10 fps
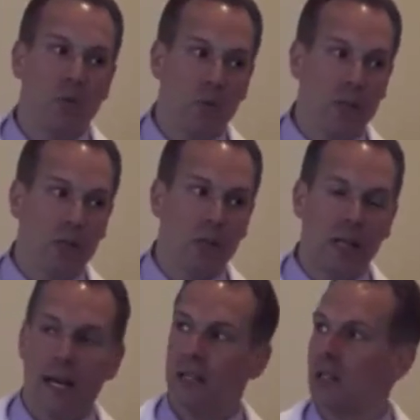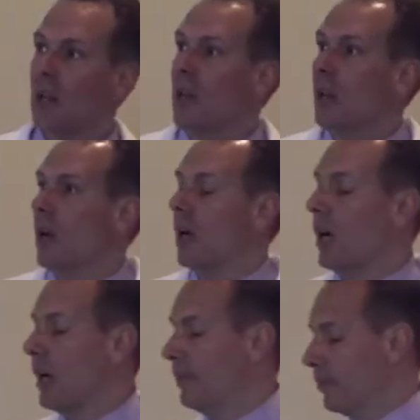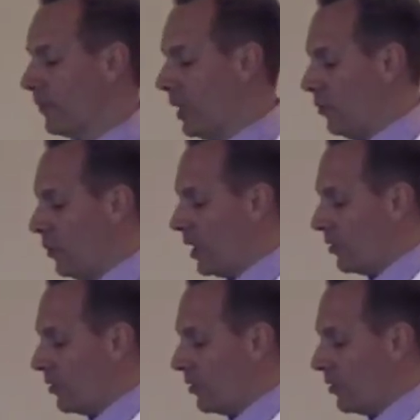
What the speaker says: that we utilize. We